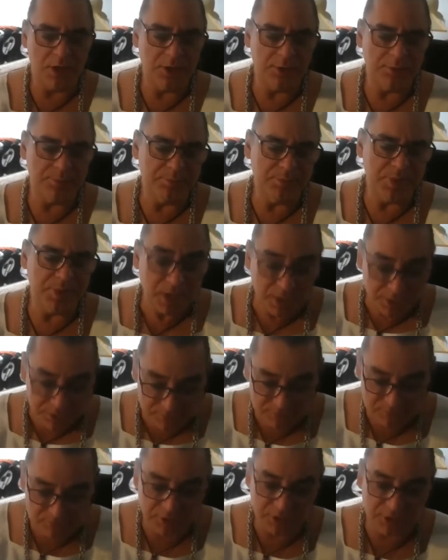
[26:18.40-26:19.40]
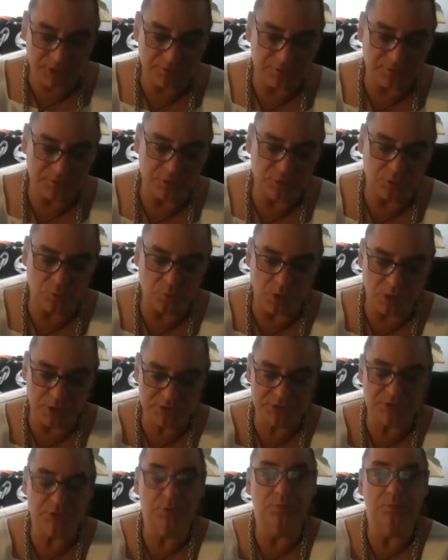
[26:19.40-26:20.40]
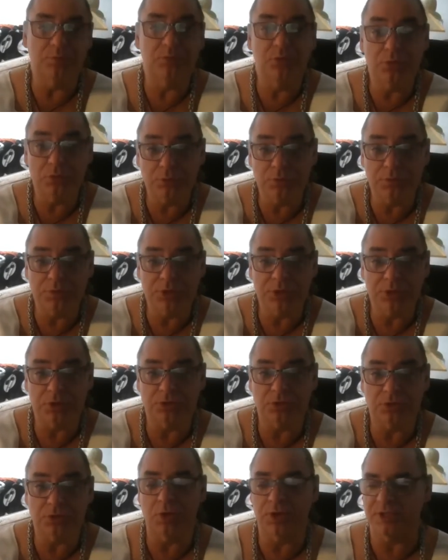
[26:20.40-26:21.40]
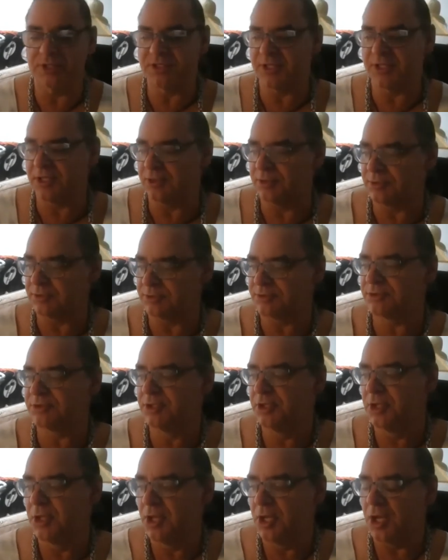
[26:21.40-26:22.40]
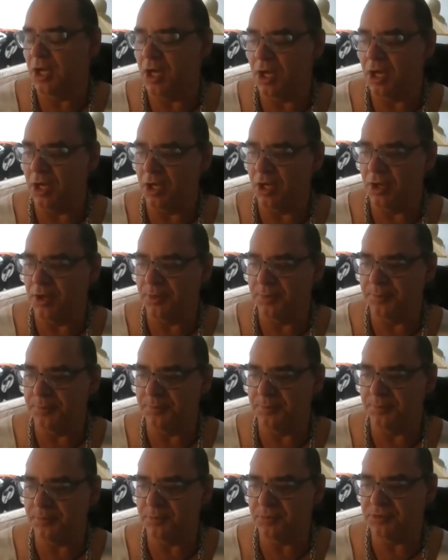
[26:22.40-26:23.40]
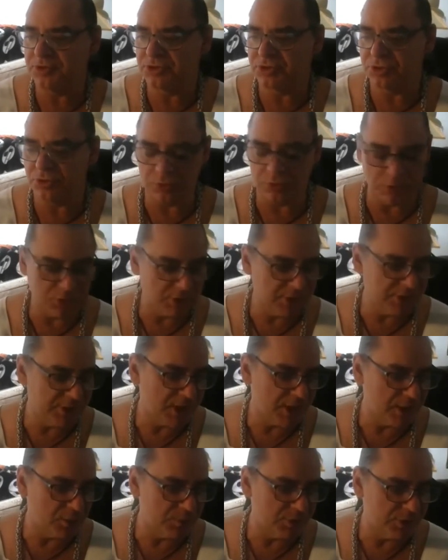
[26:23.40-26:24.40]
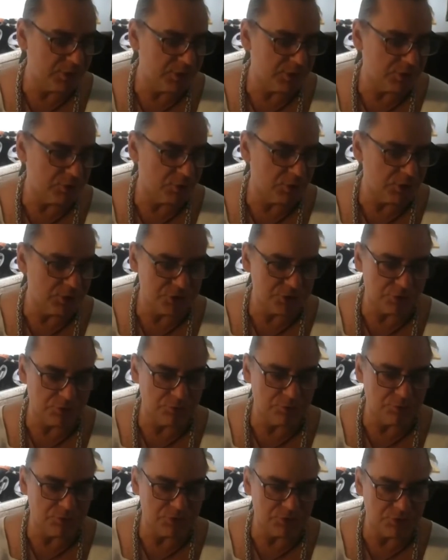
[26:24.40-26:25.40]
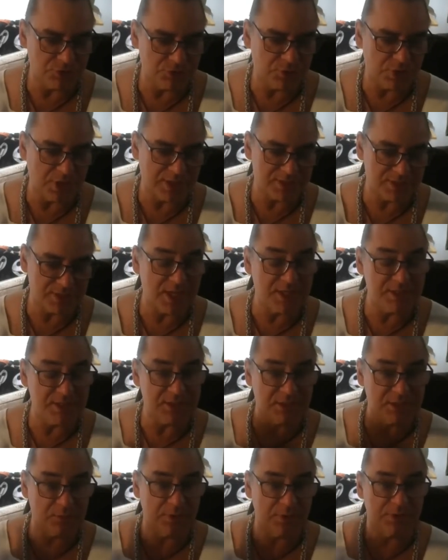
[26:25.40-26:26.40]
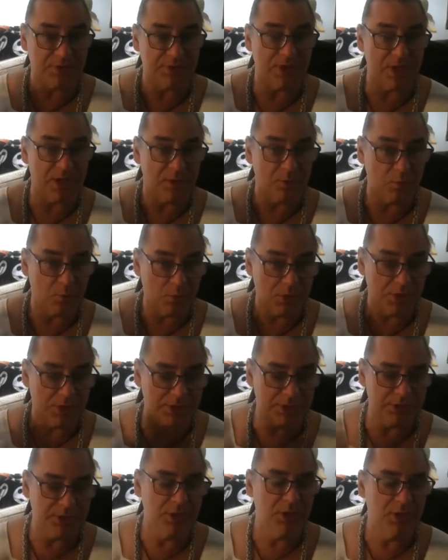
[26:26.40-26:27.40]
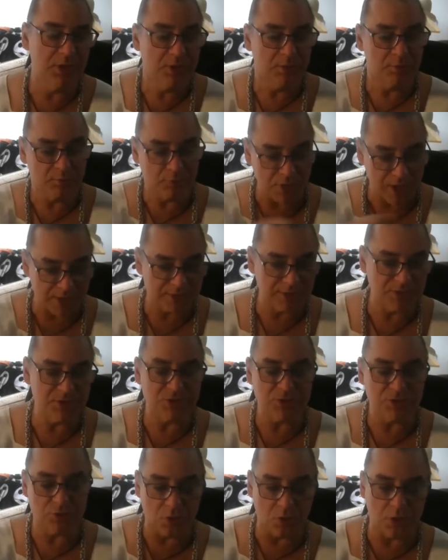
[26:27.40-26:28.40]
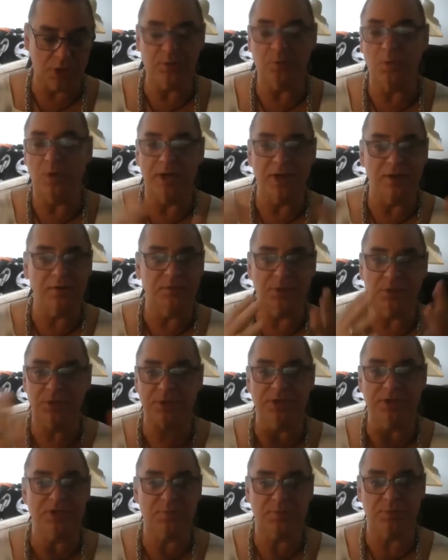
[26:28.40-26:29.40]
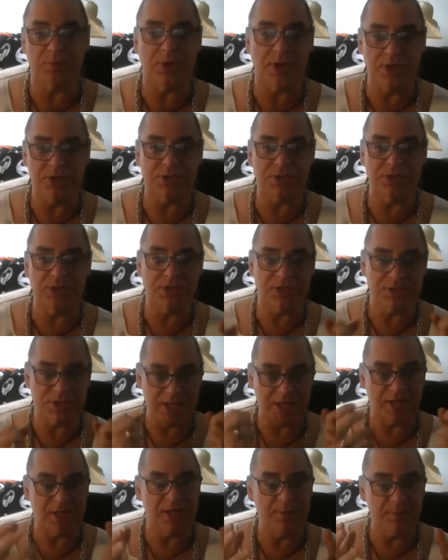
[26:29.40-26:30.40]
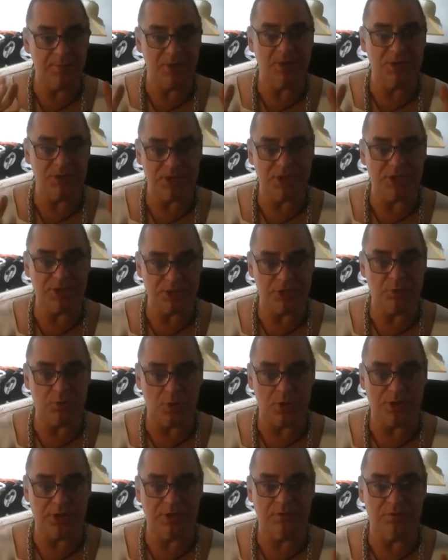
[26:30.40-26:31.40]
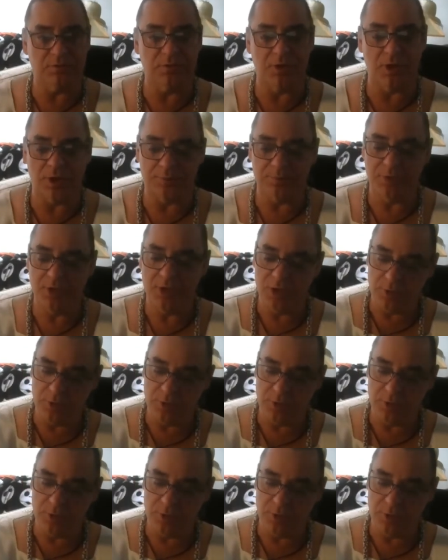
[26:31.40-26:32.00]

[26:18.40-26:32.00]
But if you want to improve in your drawing skills, certainly I would encourage you to do as I did with that wood. Practice drawing whatever your inspiration is, that image that you're working from.